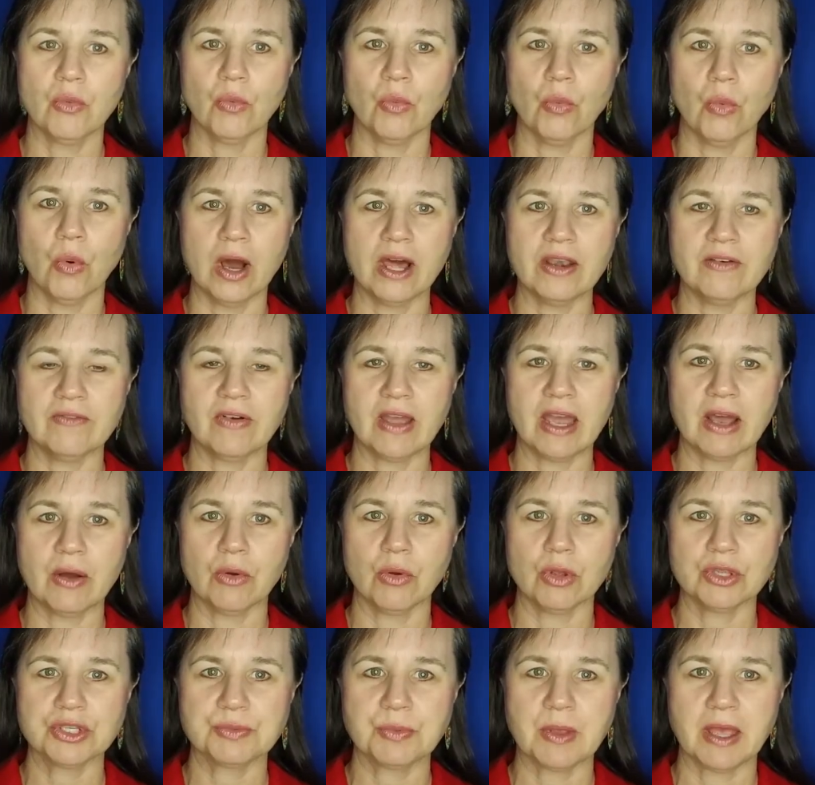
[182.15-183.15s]
one
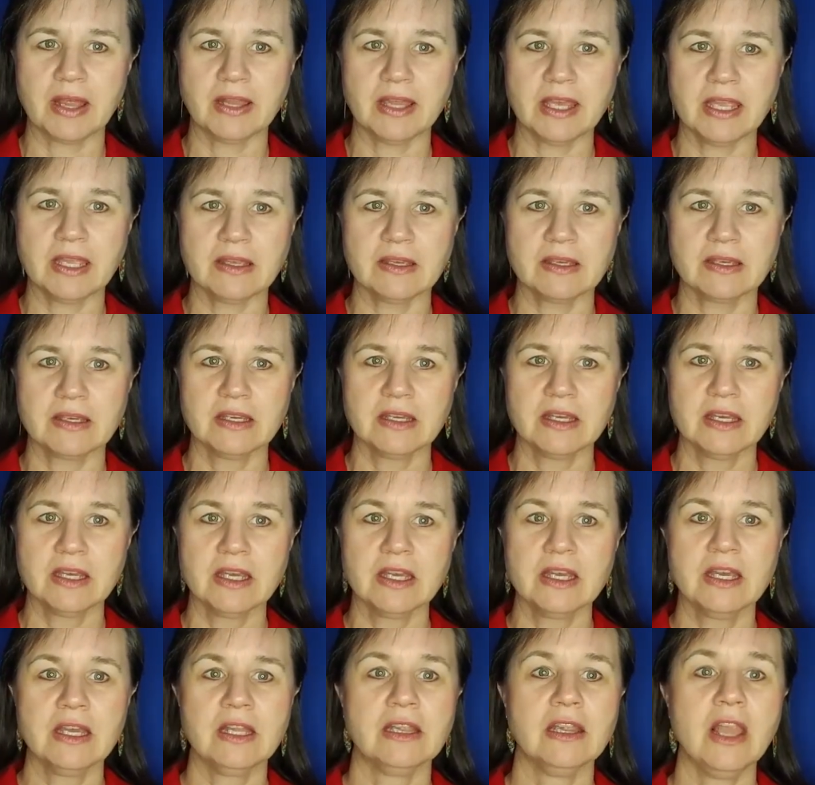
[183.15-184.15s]
vowel spelling.
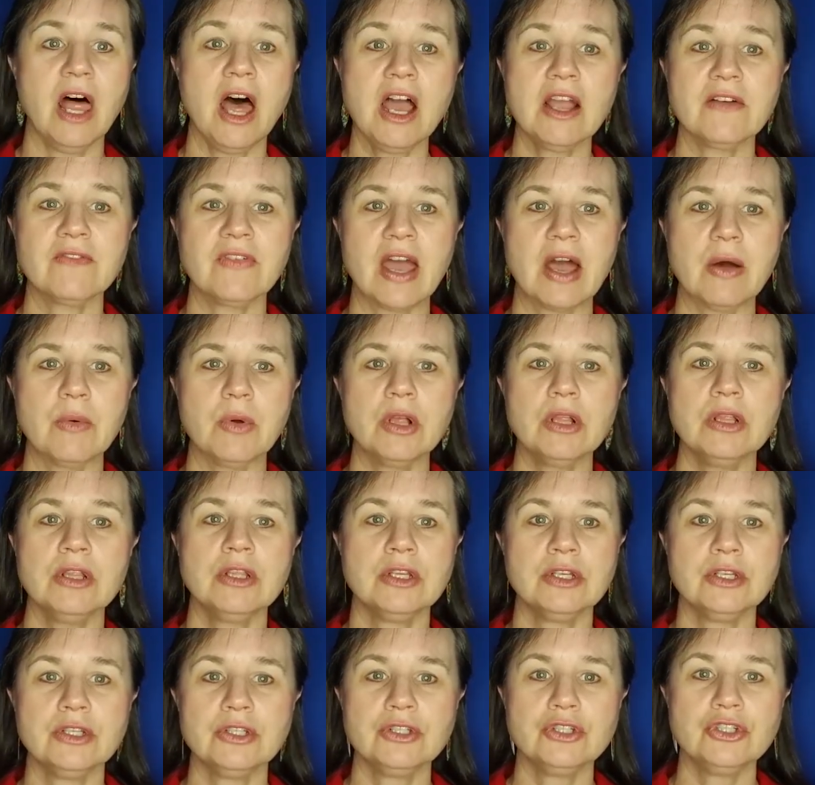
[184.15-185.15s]
Long vowel,
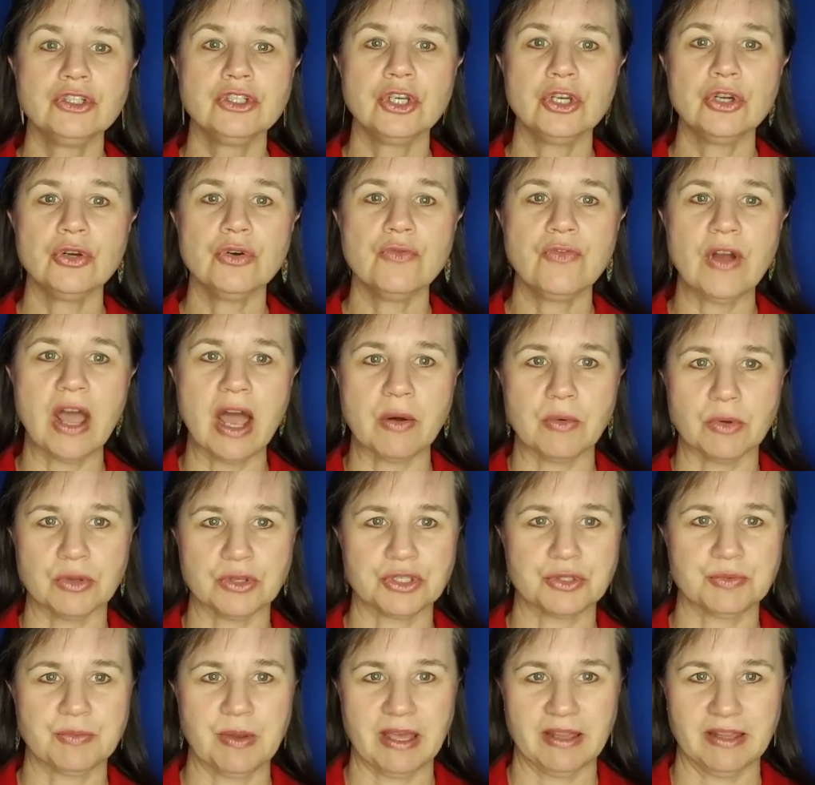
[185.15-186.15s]
two vowel
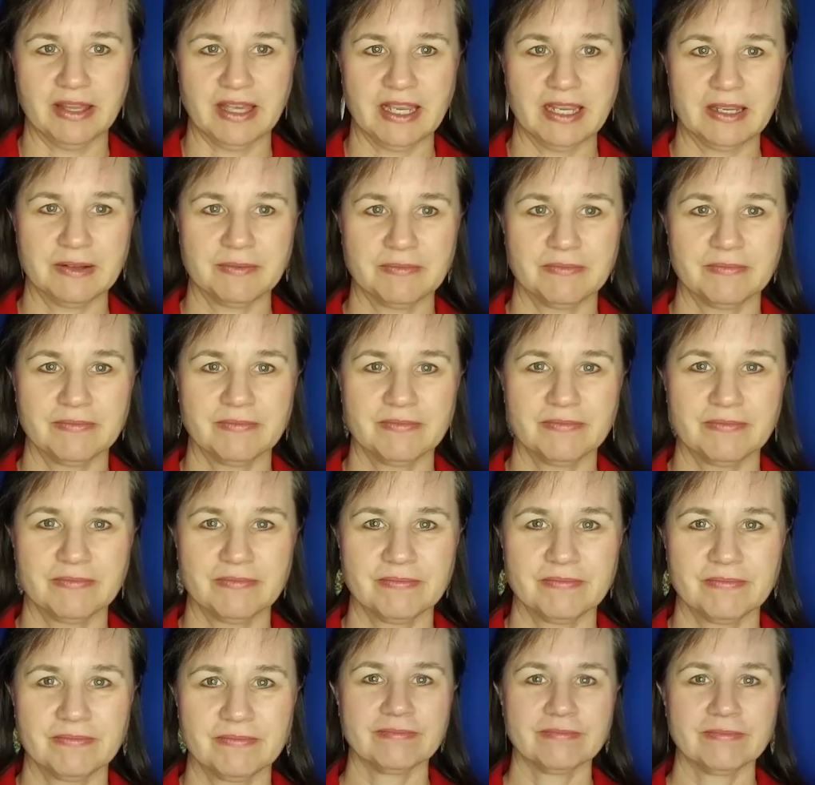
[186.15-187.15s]
spelling.
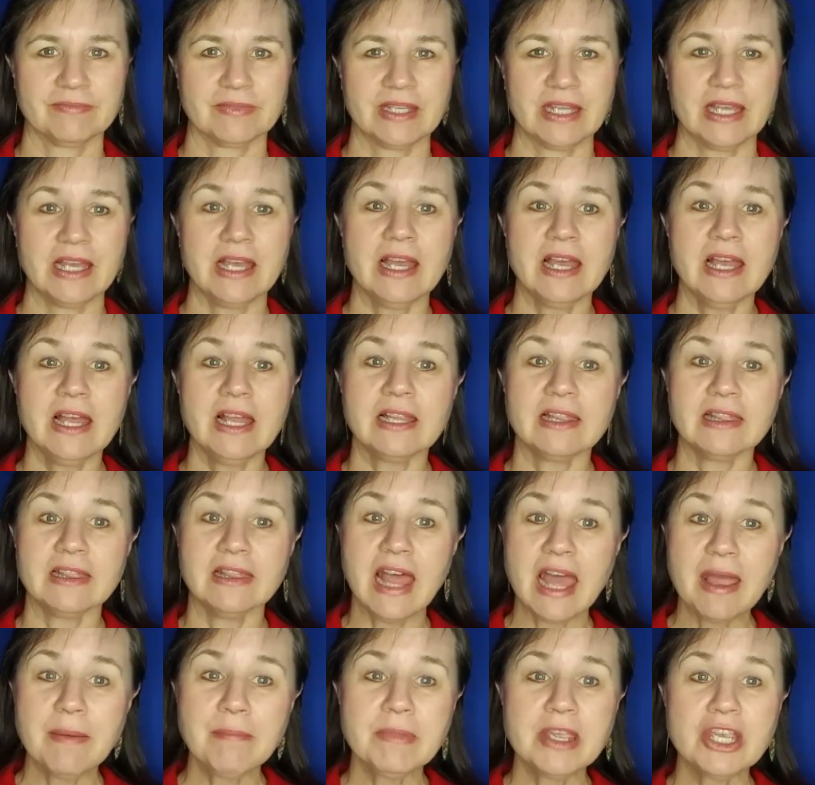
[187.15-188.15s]

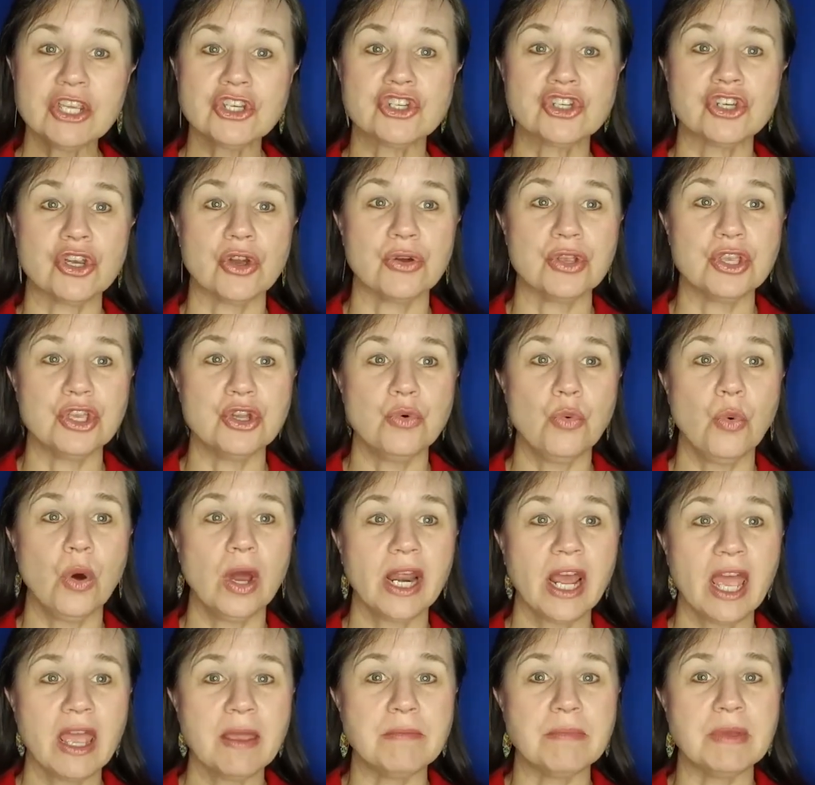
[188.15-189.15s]
Let me show you what
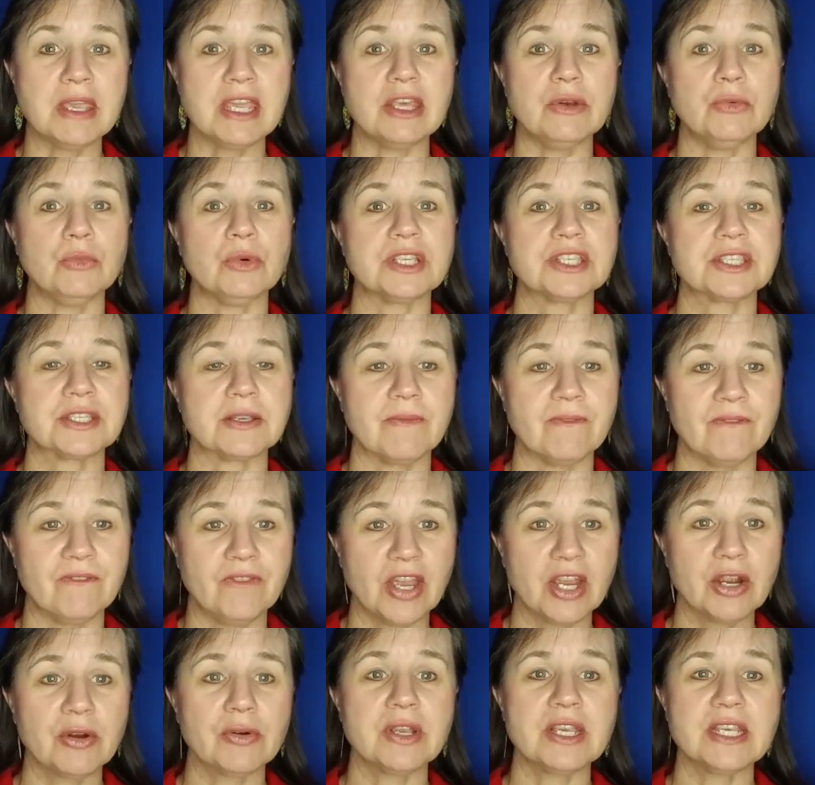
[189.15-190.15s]
I mean with some
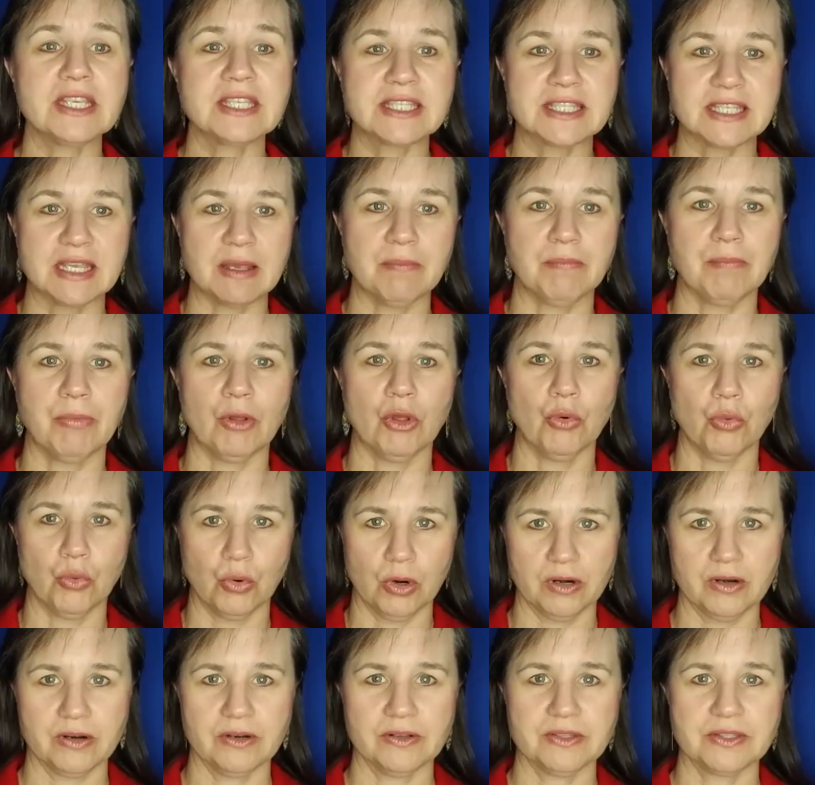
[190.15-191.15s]
very simple
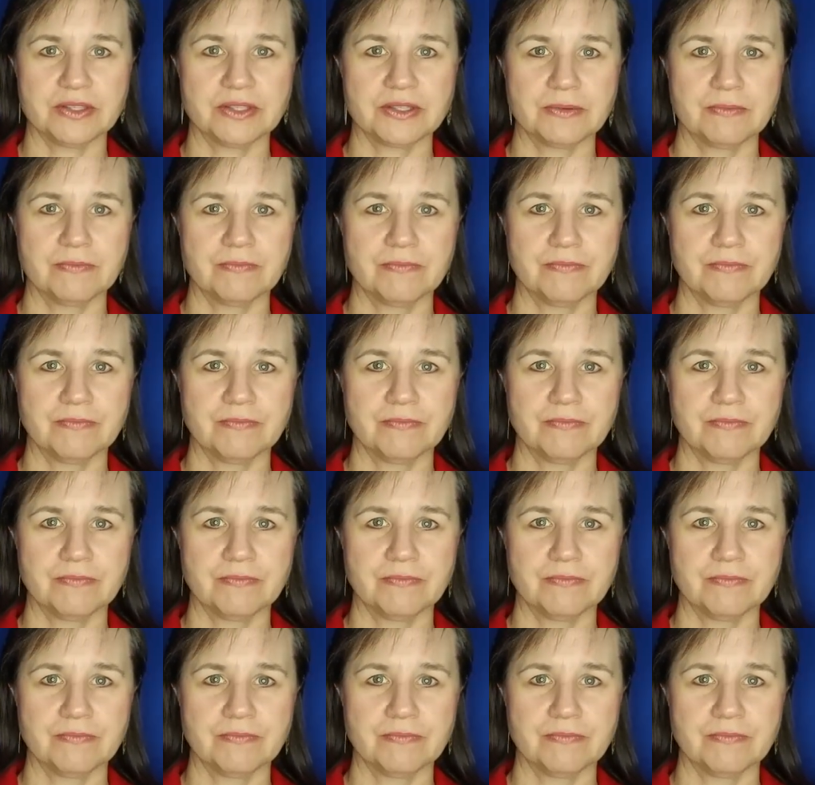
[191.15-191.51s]
words.